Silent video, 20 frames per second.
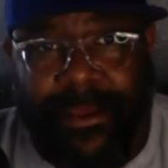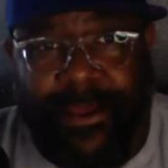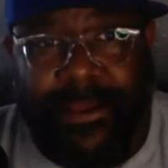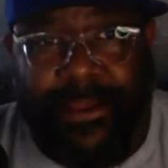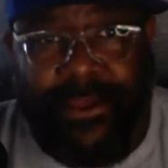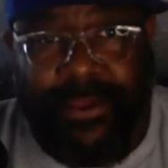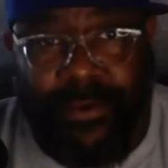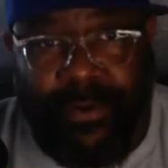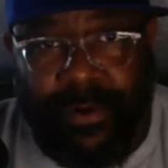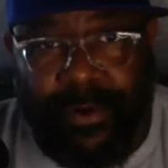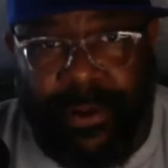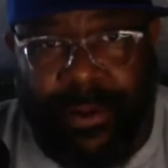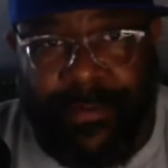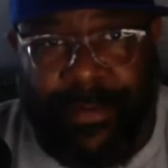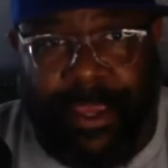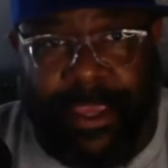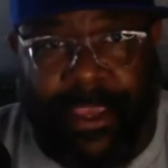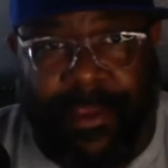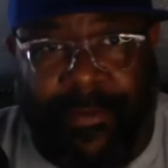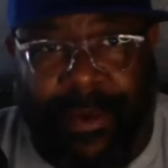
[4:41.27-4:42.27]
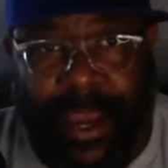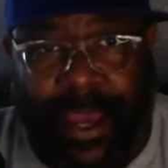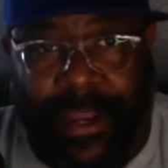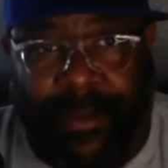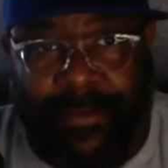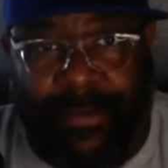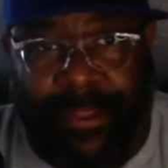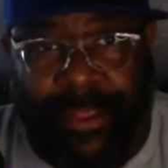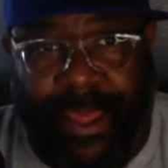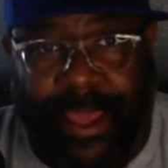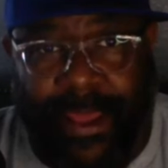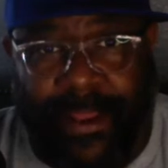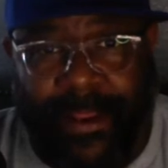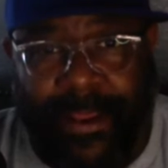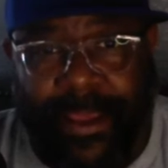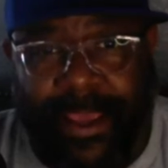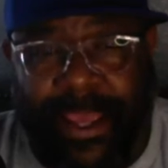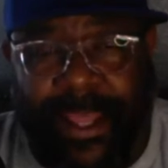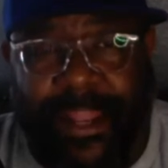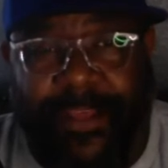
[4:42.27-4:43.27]
You're going to make your mind up to that.
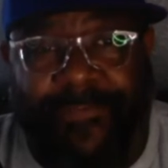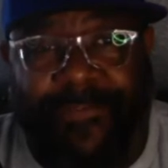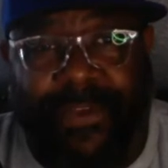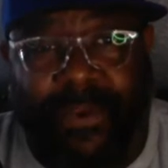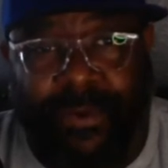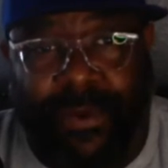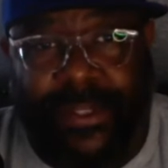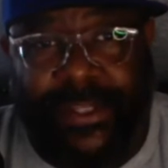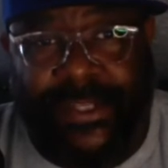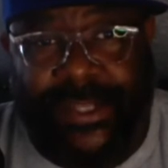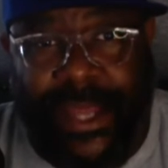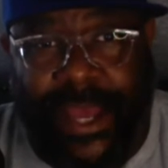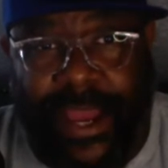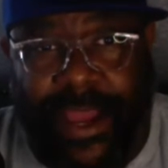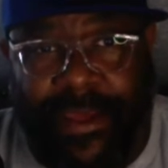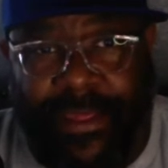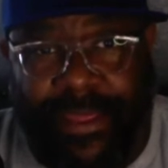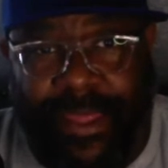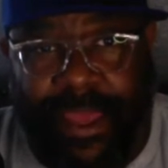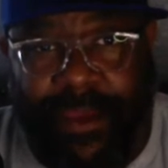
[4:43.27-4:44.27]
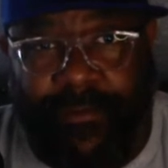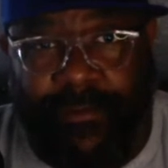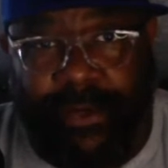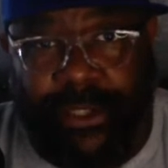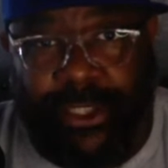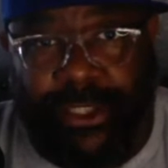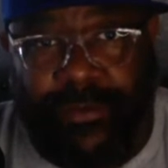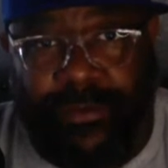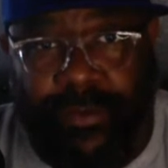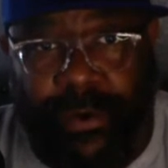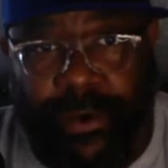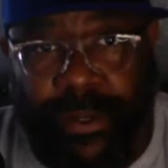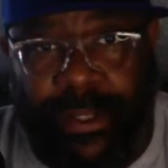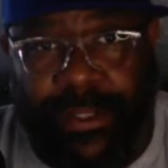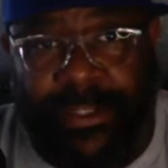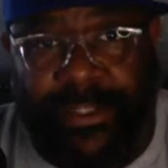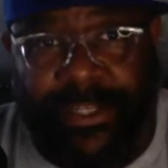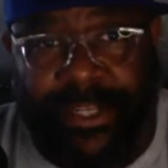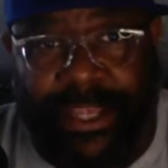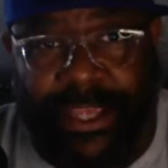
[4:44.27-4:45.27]
And if you decide that what you want to
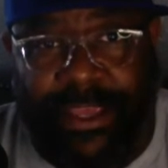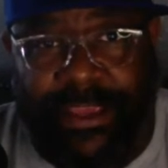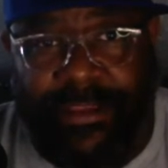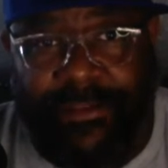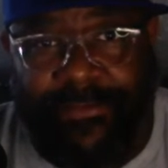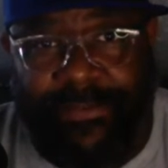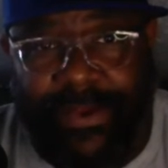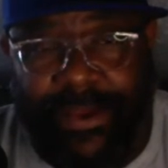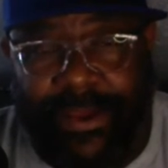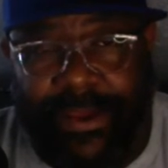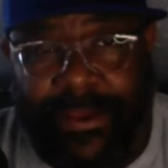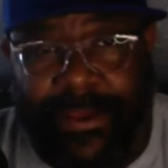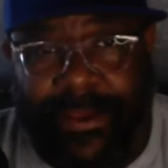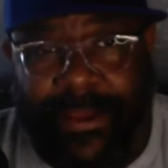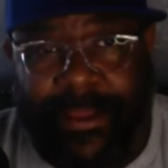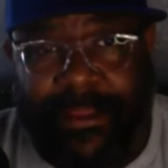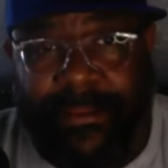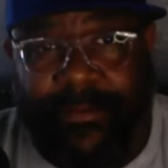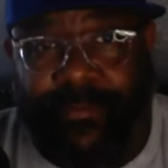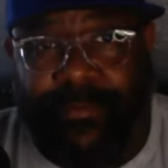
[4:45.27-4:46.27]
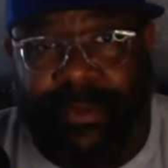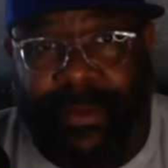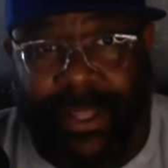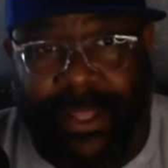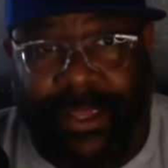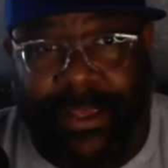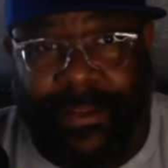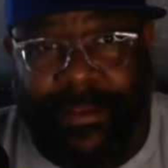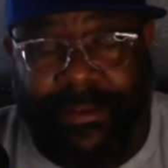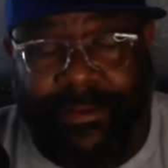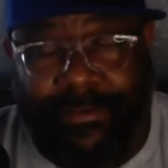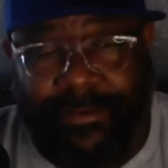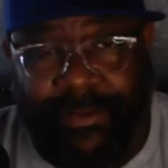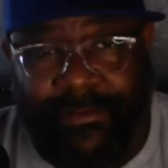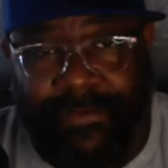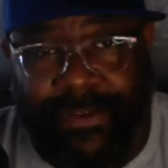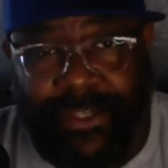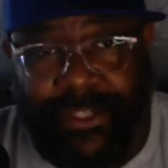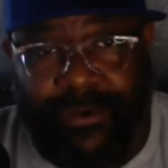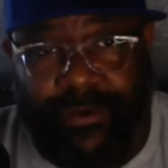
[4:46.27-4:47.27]
achieve is playing
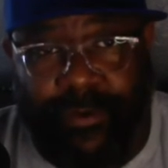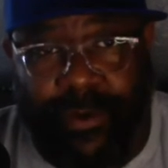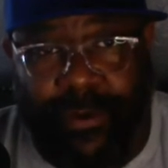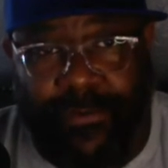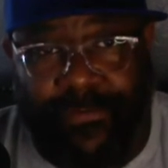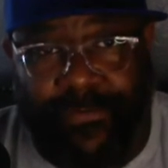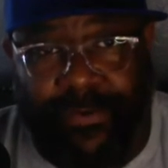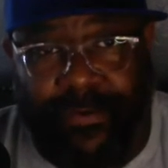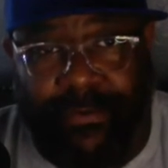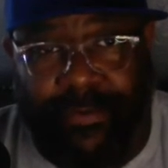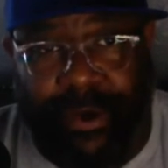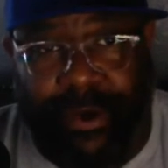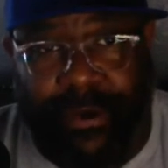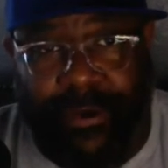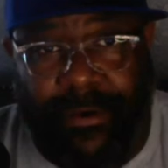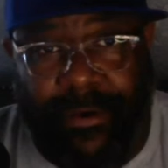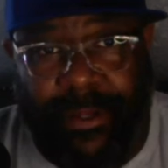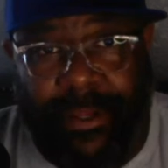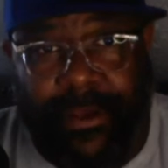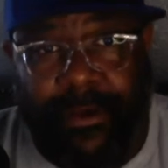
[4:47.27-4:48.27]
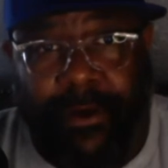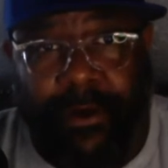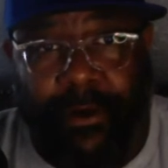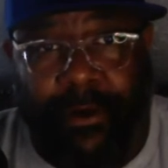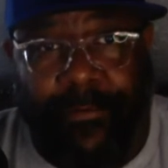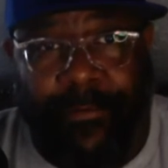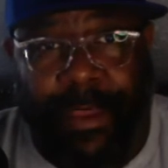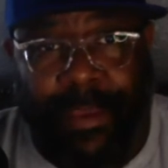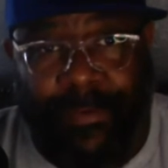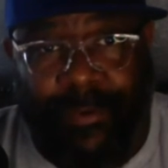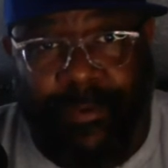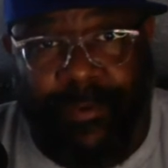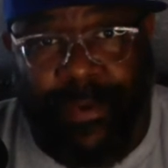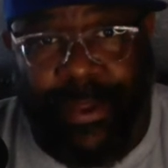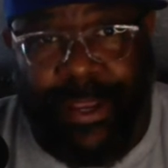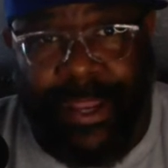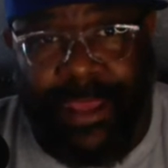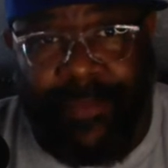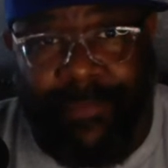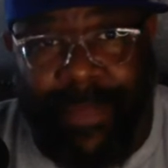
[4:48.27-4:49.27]
Division I football or maybe
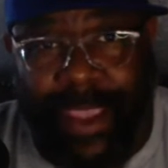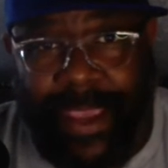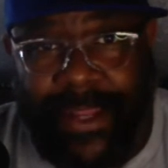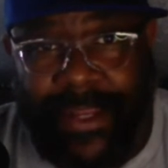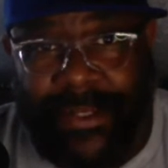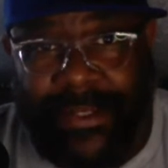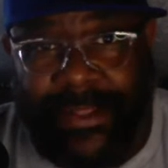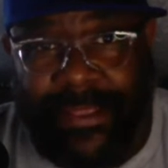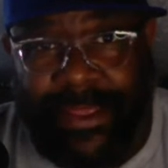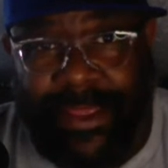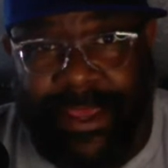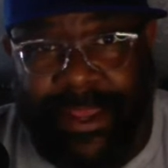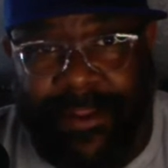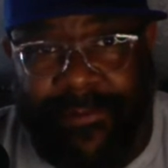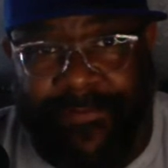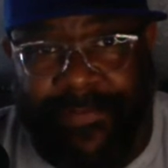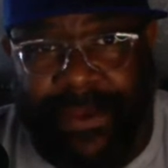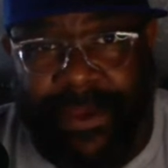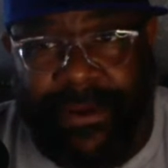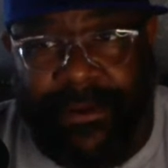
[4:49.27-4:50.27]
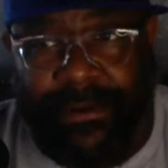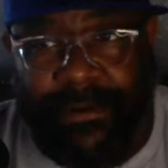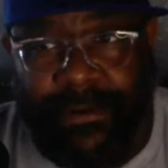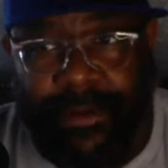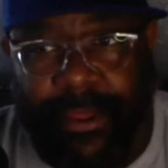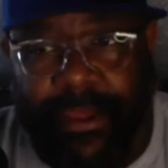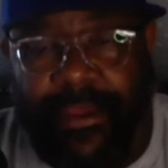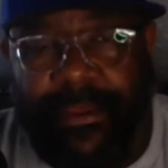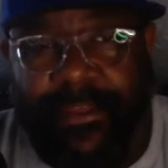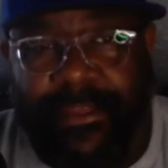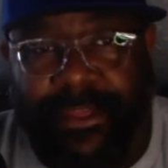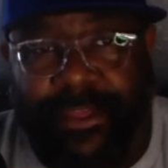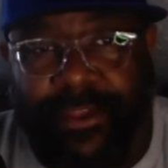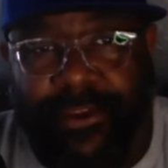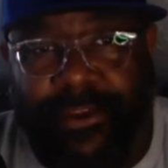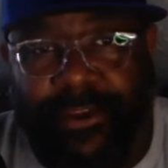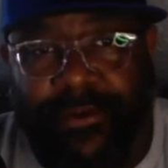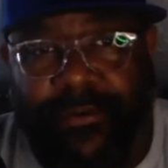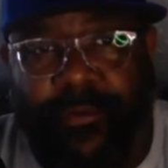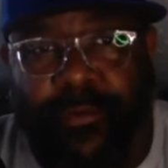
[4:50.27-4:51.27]
one day making it to the NFL, then
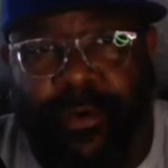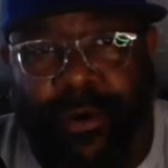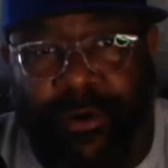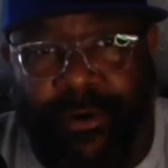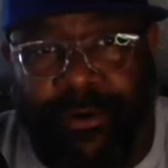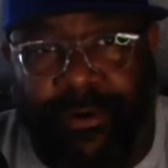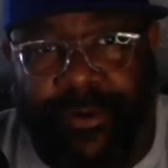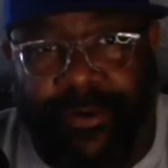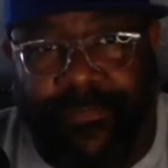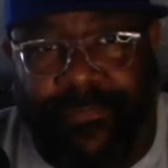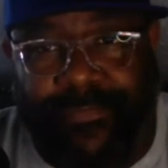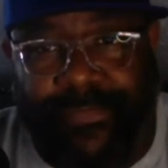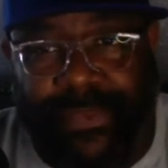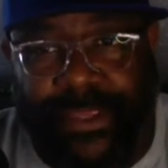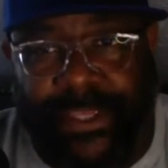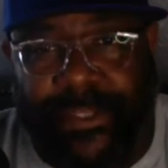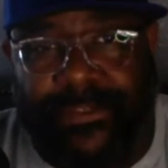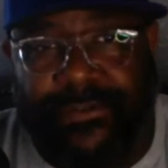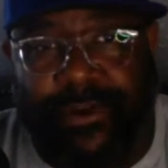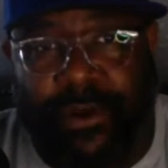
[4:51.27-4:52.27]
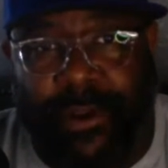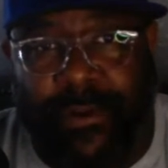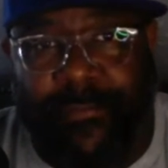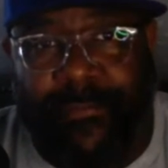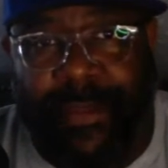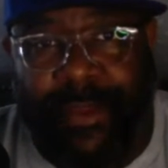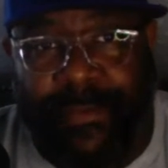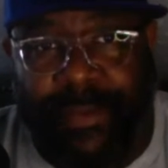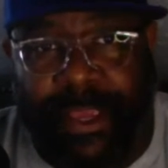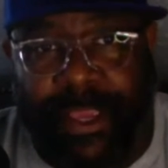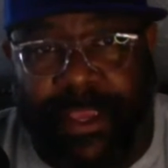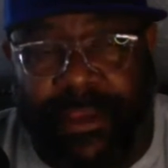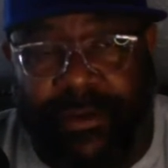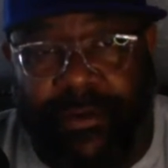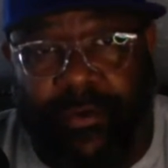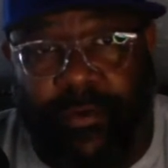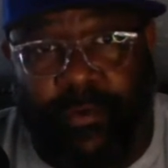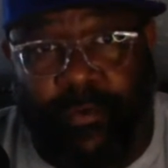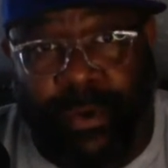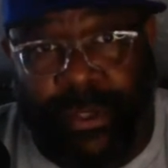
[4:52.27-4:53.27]
your work is going to mimic
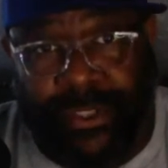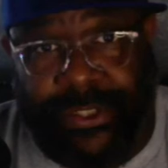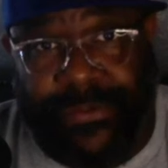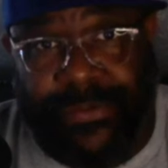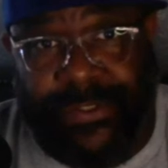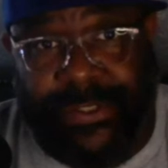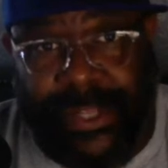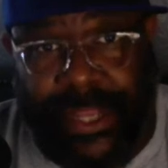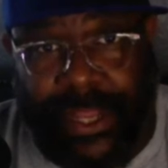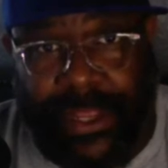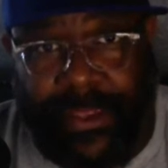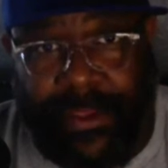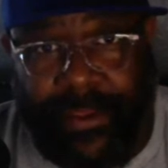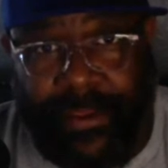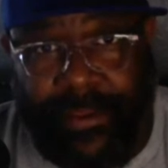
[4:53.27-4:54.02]
what you say.